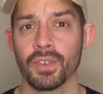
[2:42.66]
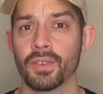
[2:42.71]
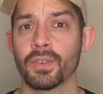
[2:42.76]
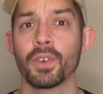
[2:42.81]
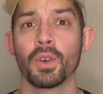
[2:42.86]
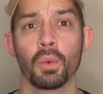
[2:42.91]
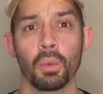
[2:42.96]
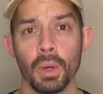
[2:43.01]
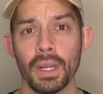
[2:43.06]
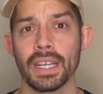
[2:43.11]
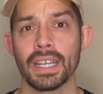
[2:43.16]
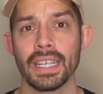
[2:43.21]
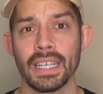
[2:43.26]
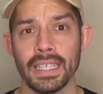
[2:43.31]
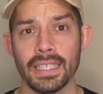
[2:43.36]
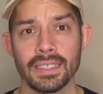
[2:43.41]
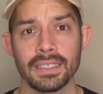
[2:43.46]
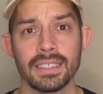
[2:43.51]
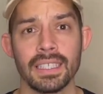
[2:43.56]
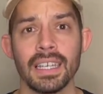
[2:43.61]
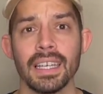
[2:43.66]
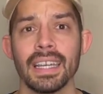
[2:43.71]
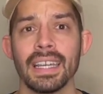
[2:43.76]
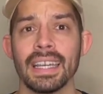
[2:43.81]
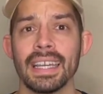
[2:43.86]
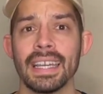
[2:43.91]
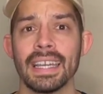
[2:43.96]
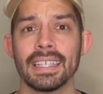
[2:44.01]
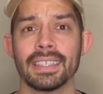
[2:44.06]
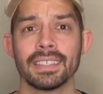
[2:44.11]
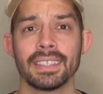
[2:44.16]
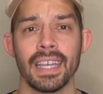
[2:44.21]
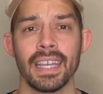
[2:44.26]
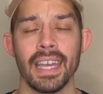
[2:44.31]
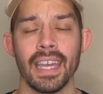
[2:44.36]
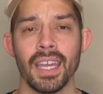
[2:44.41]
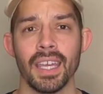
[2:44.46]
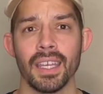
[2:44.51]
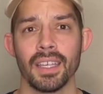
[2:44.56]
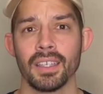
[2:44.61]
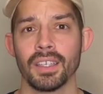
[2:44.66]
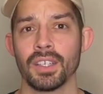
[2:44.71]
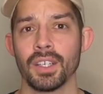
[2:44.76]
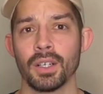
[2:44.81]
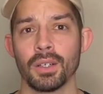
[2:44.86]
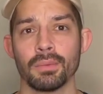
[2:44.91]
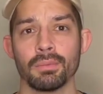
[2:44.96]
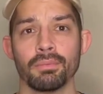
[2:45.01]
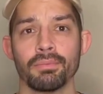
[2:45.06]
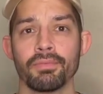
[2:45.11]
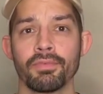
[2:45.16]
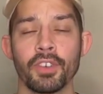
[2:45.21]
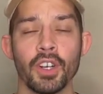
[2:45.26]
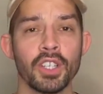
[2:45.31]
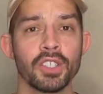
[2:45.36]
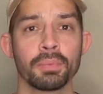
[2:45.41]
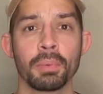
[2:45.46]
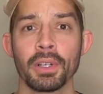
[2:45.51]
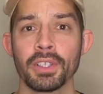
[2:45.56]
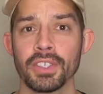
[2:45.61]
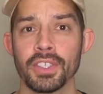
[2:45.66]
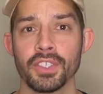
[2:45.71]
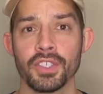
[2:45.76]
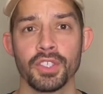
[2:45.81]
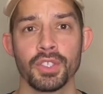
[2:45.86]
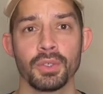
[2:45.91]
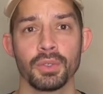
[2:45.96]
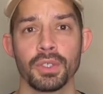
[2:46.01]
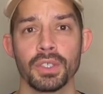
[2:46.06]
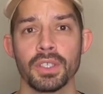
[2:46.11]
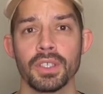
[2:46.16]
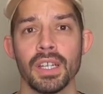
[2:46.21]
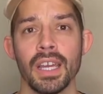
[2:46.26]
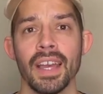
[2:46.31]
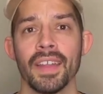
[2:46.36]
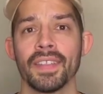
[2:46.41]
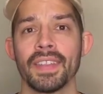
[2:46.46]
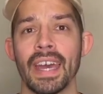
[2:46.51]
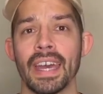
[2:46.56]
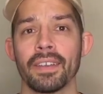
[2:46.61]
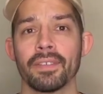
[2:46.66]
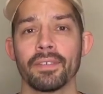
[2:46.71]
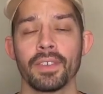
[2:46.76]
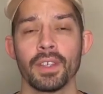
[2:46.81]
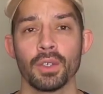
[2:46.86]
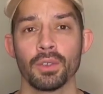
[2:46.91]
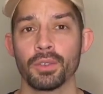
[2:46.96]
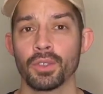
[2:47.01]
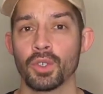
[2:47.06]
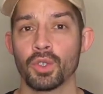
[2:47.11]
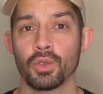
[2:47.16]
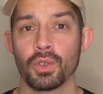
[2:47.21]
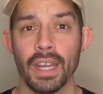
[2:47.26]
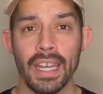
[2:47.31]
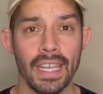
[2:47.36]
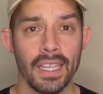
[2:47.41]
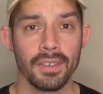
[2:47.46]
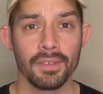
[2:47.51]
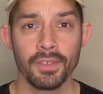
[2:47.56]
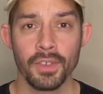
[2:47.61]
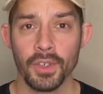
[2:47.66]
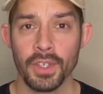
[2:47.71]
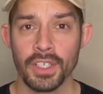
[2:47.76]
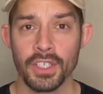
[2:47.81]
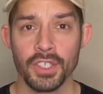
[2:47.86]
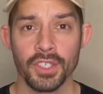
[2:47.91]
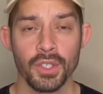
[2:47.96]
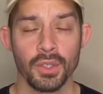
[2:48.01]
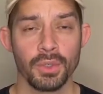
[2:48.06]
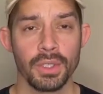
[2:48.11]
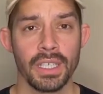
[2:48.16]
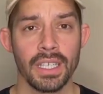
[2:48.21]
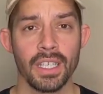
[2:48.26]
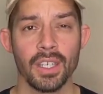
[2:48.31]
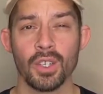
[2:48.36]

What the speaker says: for what it is. It's a, first-person shooter that feels great for its shooting,